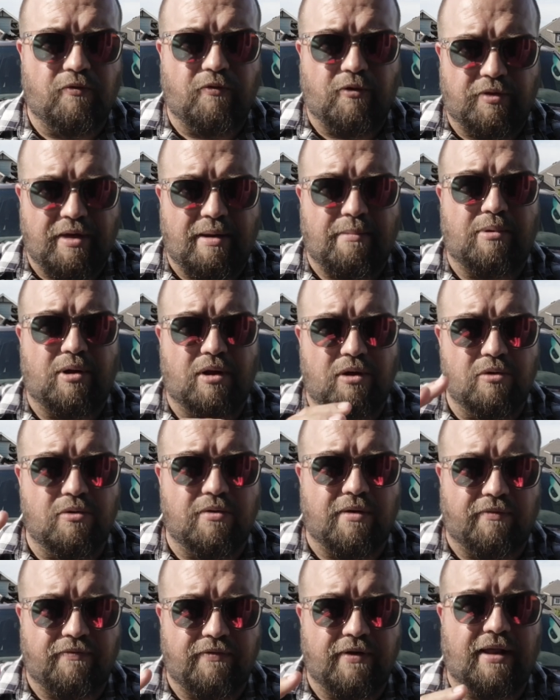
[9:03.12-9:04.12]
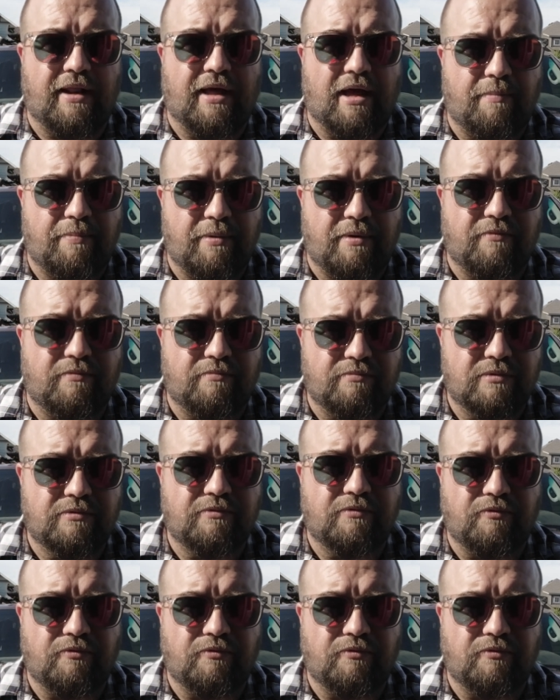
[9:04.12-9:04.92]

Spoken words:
for that balloon to fill up and